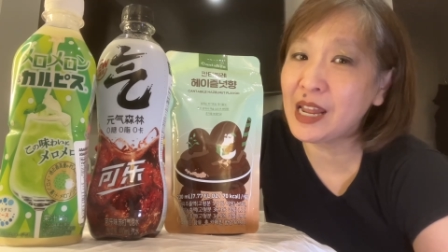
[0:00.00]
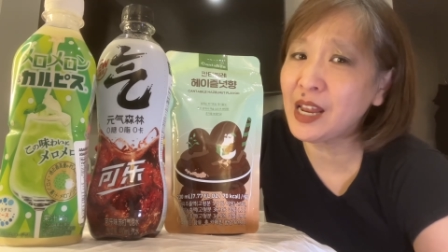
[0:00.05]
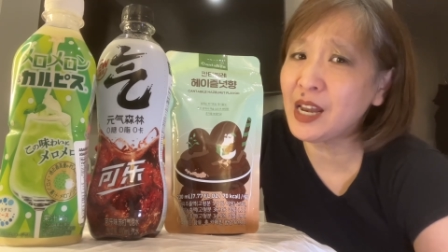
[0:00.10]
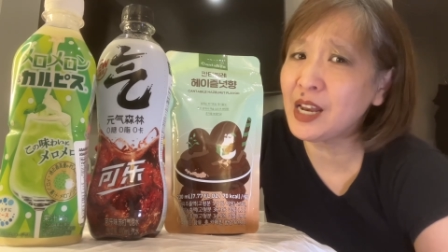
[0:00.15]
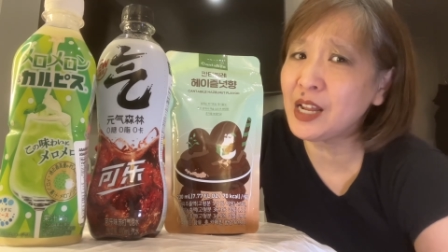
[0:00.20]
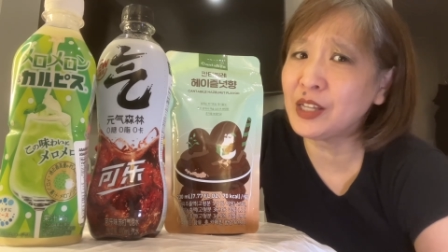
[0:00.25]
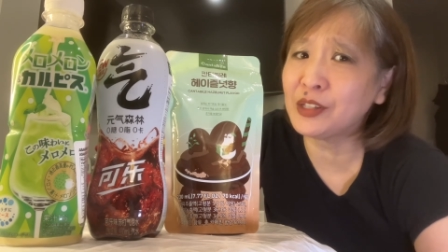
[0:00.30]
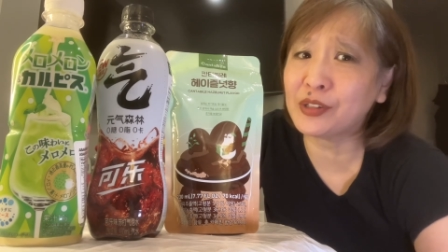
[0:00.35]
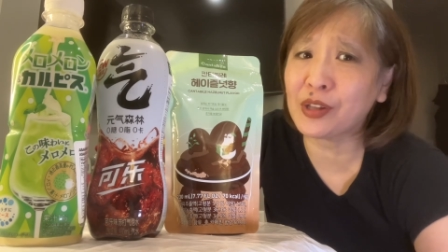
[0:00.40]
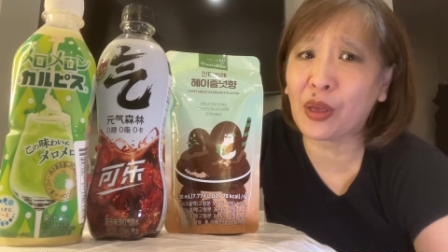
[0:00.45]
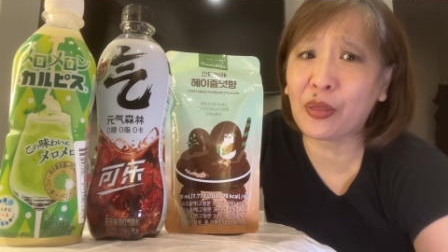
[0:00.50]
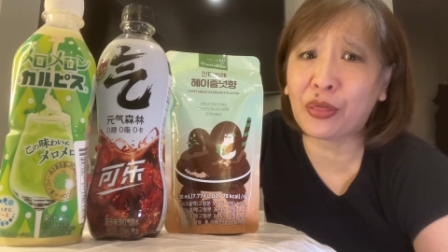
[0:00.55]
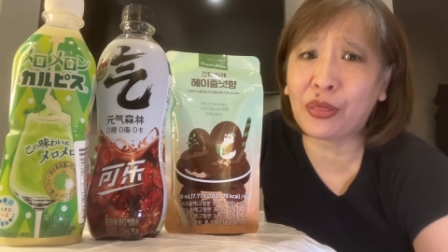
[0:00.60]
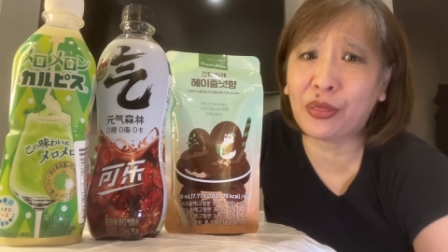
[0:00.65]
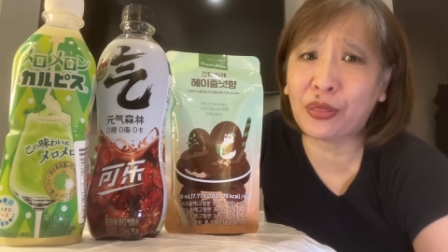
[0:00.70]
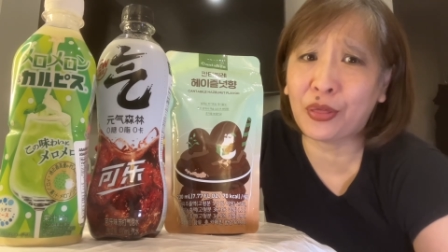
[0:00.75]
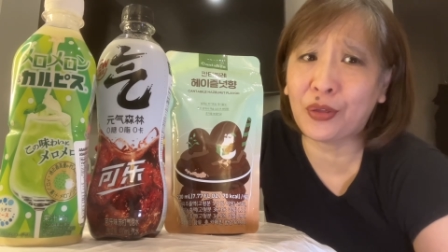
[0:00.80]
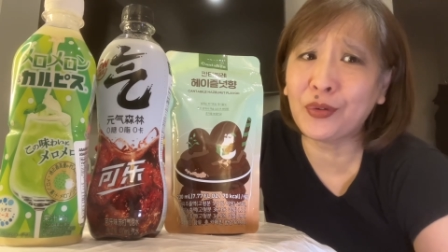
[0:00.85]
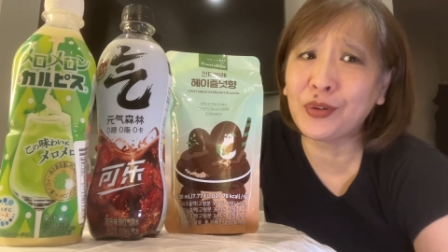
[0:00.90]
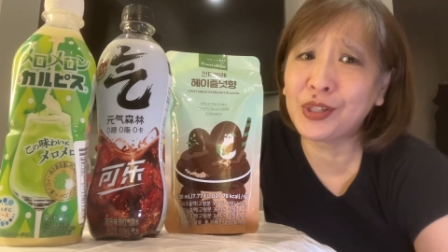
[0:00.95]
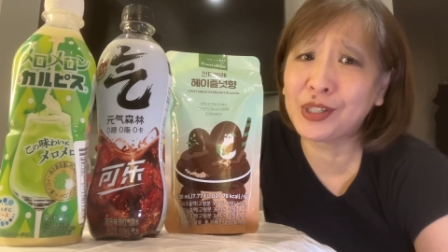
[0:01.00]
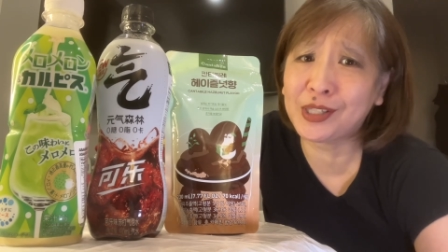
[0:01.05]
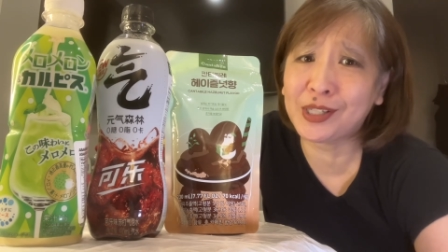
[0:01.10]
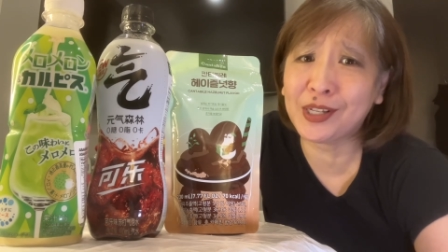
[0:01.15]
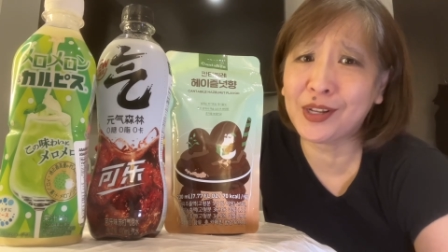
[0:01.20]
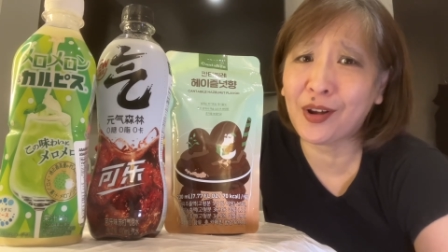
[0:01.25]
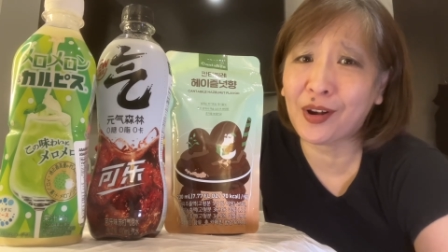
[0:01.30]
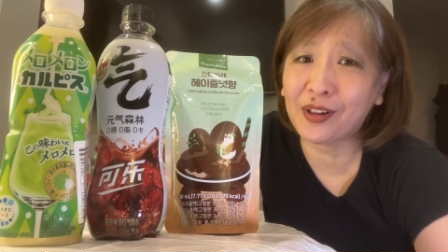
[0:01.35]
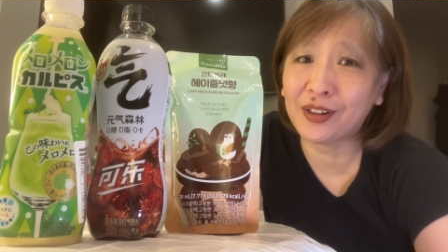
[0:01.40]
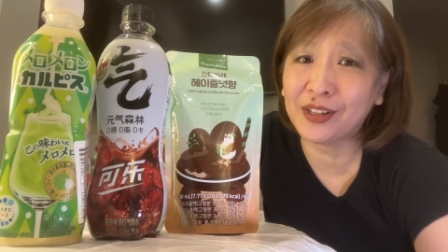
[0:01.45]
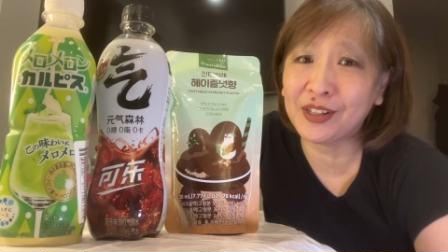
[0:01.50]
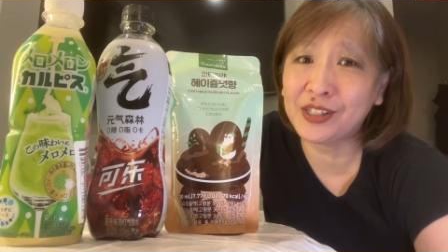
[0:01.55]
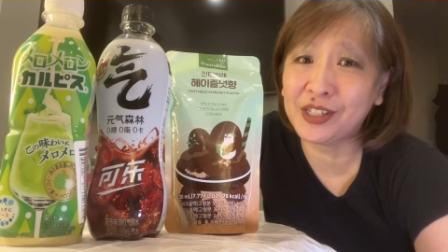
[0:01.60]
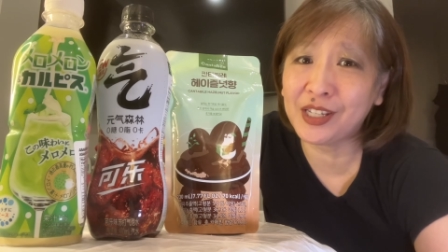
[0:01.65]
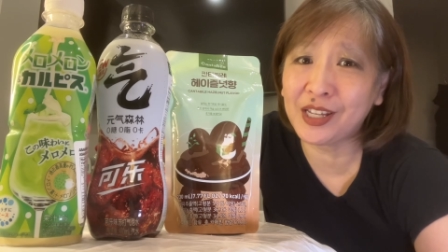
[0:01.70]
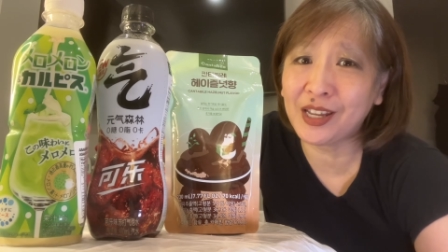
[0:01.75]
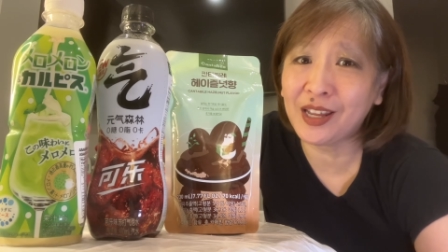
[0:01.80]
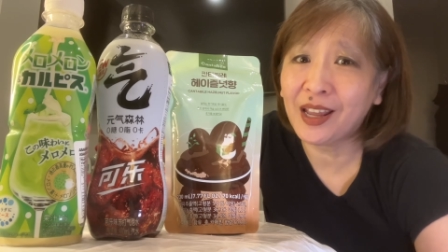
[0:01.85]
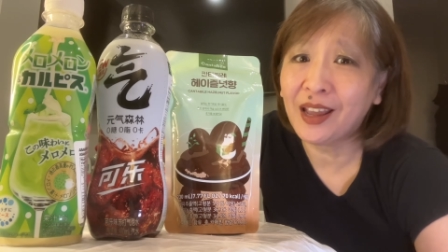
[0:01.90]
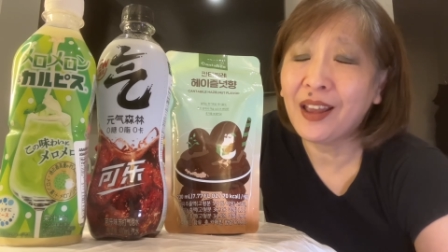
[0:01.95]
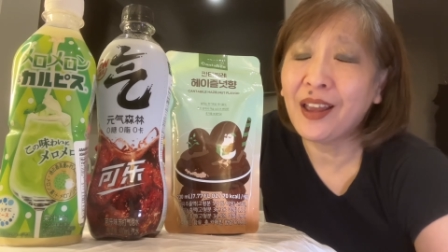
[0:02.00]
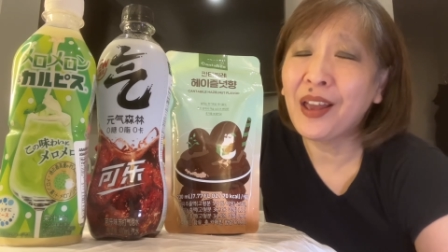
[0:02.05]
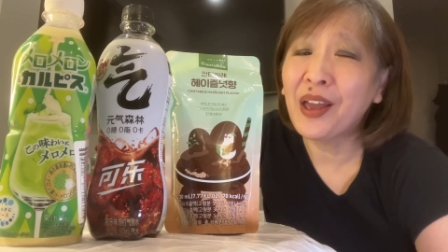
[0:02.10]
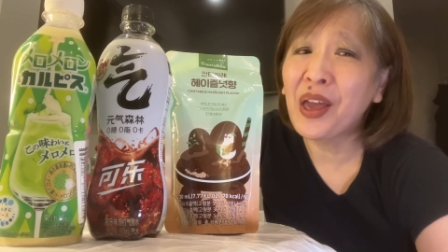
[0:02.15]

It is Thirstyology